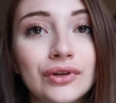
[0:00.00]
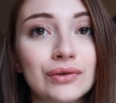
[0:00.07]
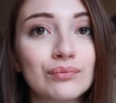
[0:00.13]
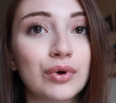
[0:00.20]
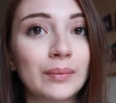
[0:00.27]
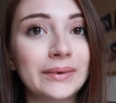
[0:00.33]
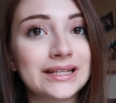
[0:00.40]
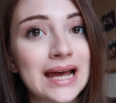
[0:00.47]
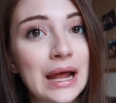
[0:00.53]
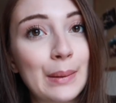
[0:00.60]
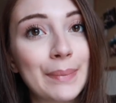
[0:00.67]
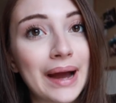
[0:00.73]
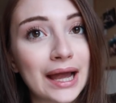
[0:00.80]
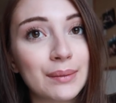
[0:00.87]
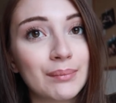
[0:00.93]
You can probably tell
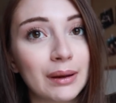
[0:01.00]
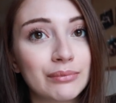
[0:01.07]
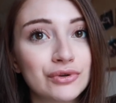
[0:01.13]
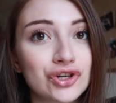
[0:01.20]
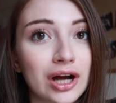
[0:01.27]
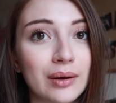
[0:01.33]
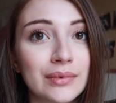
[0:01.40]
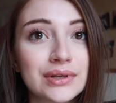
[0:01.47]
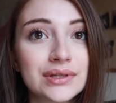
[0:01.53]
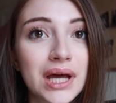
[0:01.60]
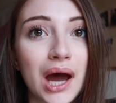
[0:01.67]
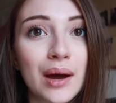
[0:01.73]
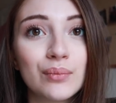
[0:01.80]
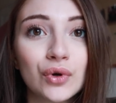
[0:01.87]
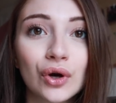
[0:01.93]
I'm back in my pajamas.
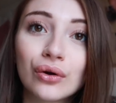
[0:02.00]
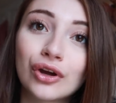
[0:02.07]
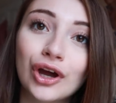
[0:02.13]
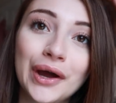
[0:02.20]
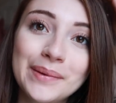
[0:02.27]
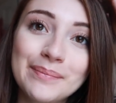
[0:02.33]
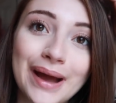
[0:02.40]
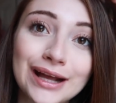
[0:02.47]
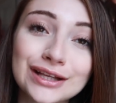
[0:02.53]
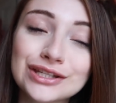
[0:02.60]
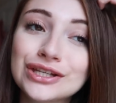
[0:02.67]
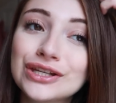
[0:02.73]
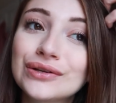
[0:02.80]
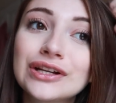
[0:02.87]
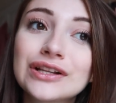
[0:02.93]
I'm not going back
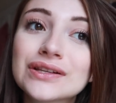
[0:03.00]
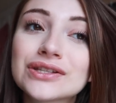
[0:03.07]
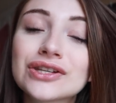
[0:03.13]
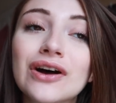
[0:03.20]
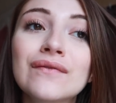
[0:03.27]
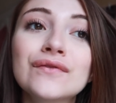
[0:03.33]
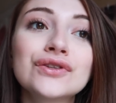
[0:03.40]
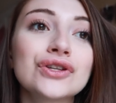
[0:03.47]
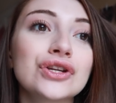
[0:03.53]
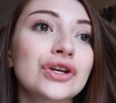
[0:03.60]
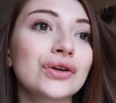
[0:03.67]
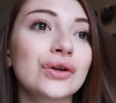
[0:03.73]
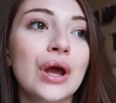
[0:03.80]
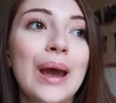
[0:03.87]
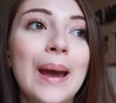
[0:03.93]
to uni this
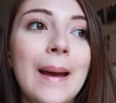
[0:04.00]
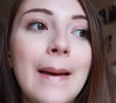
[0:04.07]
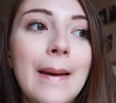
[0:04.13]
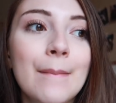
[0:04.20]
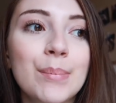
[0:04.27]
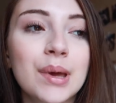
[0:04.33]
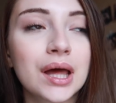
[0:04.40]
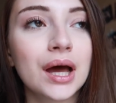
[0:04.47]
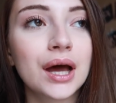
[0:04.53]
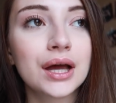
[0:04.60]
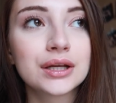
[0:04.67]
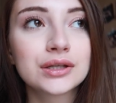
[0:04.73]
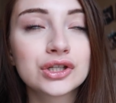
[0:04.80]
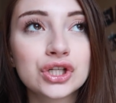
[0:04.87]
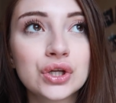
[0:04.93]
afternoon
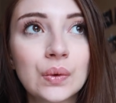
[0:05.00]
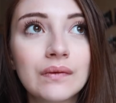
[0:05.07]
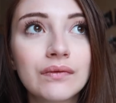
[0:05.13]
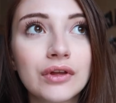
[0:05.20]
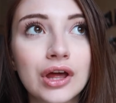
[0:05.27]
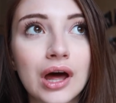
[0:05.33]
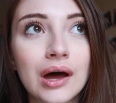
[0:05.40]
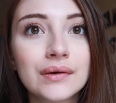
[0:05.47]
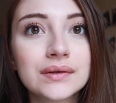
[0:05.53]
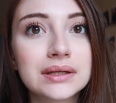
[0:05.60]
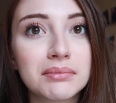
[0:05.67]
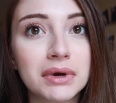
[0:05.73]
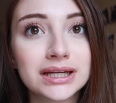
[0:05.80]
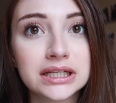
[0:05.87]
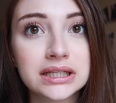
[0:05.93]
because two of the girls
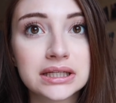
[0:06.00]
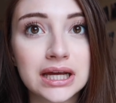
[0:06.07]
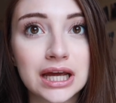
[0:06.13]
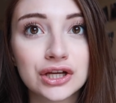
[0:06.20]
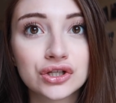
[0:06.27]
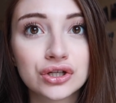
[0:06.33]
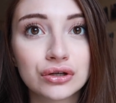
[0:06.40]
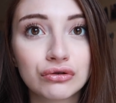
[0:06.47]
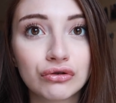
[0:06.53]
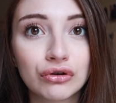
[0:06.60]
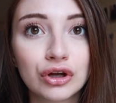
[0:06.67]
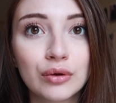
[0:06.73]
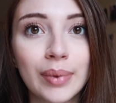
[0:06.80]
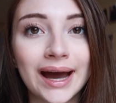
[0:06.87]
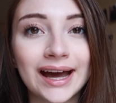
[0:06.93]
in my dissertation
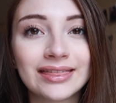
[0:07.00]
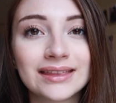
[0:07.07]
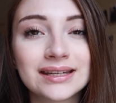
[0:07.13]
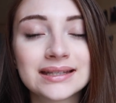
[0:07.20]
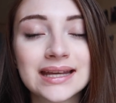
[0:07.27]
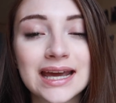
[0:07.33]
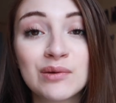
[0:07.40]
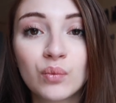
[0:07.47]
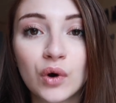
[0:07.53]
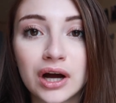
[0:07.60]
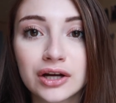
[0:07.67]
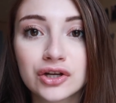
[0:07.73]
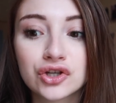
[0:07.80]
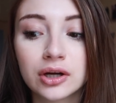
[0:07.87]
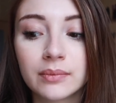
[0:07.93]
group had the same
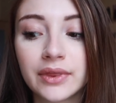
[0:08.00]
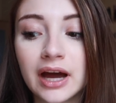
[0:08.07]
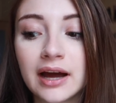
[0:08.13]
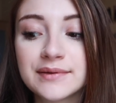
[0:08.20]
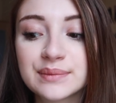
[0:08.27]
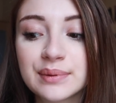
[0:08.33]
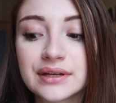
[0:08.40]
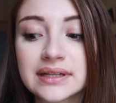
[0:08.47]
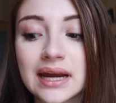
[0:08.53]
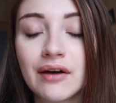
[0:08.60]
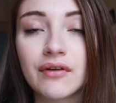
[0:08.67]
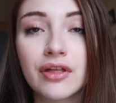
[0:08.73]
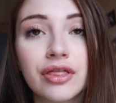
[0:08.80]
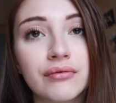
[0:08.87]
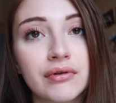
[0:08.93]
workshop that I'm supposed to
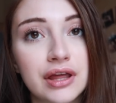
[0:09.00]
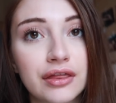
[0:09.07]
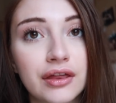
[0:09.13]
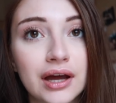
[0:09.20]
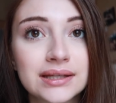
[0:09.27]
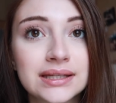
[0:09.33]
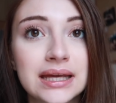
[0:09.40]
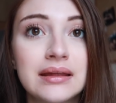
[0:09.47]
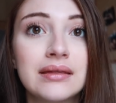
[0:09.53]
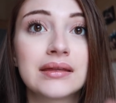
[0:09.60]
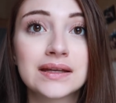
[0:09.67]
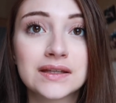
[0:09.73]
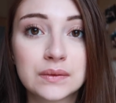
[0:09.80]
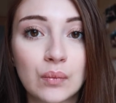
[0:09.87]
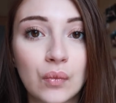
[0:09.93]
have at 3:30
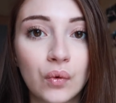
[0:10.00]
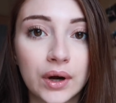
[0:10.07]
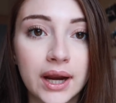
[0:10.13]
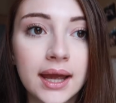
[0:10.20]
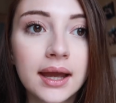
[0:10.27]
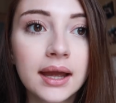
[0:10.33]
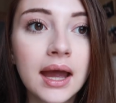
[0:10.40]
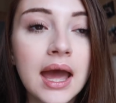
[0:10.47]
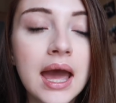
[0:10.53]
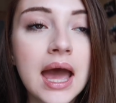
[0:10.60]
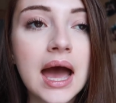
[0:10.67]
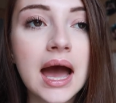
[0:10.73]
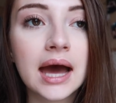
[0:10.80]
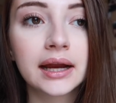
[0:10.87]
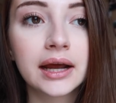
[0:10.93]
this morning,
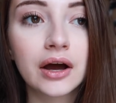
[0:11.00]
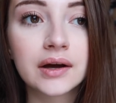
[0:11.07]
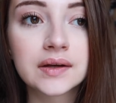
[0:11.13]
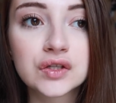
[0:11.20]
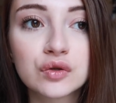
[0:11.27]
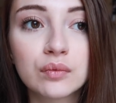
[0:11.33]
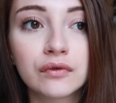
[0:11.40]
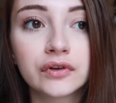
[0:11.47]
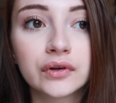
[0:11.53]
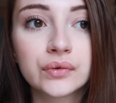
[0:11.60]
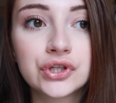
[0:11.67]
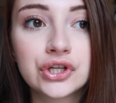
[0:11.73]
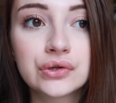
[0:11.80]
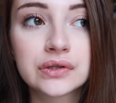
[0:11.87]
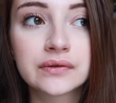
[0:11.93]
and I asked them if it
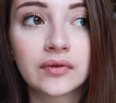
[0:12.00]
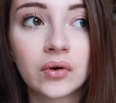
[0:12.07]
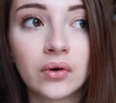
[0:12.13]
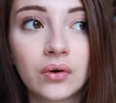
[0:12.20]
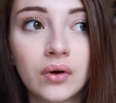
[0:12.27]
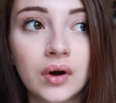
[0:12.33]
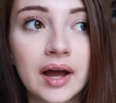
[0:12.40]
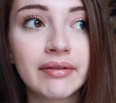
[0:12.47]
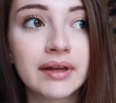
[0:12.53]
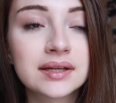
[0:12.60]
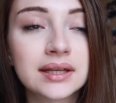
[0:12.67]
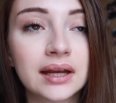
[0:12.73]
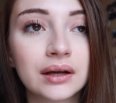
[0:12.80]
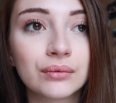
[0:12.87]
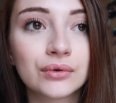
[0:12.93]
was useful and they
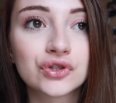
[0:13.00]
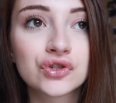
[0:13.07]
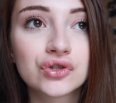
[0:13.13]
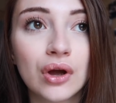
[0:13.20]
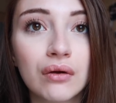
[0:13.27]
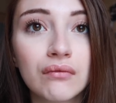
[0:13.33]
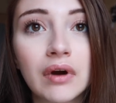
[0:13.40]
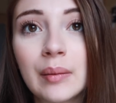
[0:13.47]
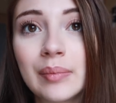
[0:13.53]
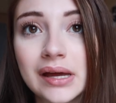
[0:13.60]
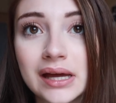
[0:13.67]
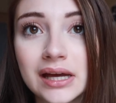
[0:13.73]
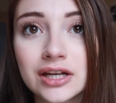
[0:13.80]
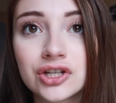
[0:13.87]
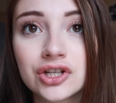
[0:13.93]
said it was so
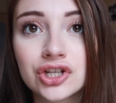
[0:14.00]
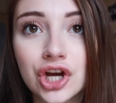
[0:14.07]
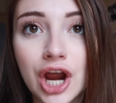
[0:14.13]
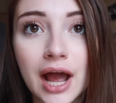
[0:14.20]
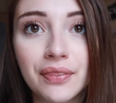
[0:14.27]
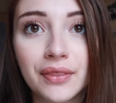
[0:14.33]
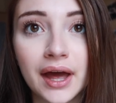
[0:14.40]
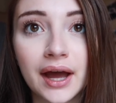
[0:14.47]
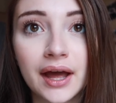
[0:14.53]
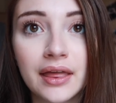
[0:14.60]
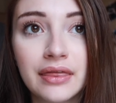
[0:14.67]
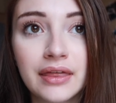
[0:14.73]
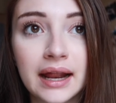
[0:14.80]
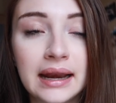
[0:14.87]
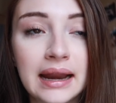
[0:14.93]
rubbish and
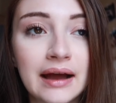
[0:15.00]
that they